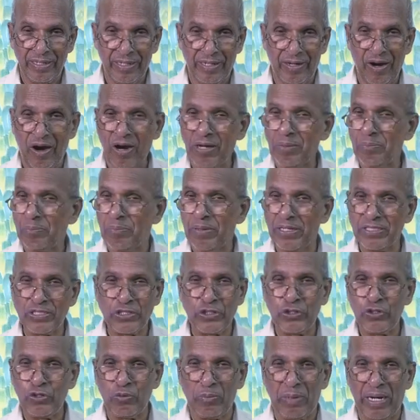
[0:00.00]
God
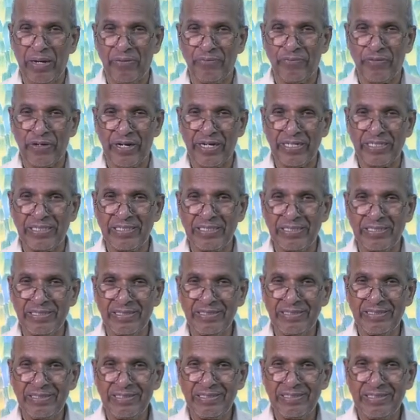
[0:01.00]
bless you, my friends.
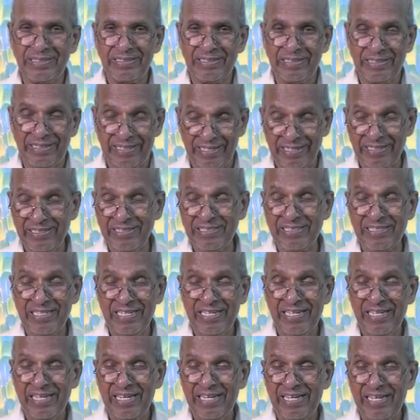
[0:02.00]
This
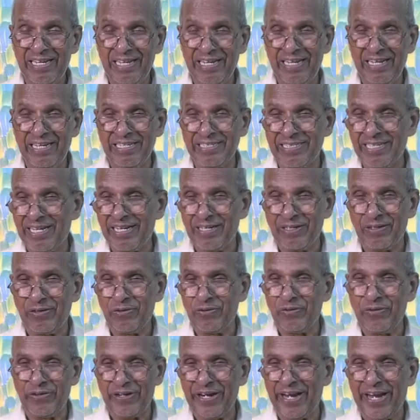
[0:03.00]
is a
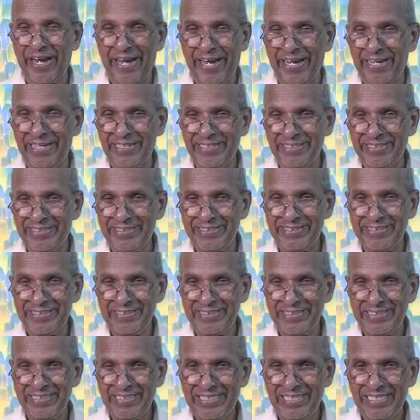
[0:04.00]
good day.
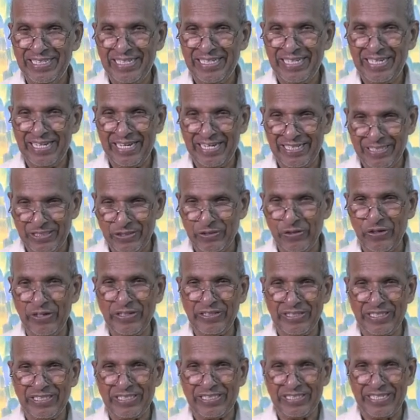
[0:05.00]
Enjoy
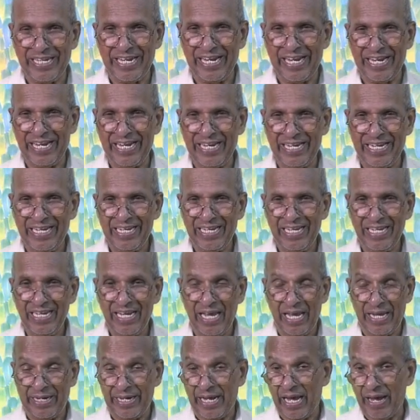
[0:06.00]
this day
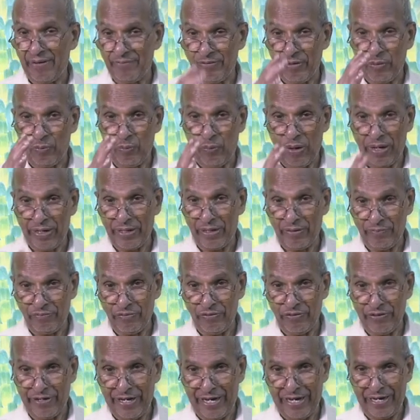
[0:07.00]
and have a
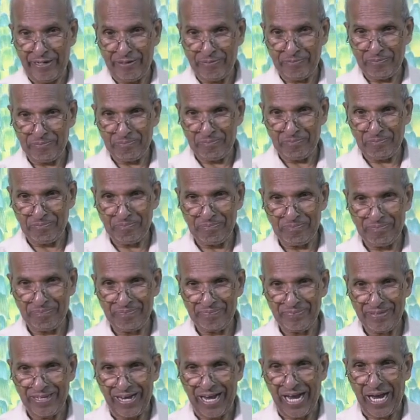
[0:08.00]
wonderful day.
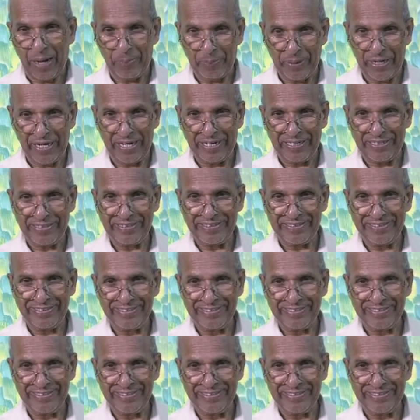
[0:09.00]
Amen.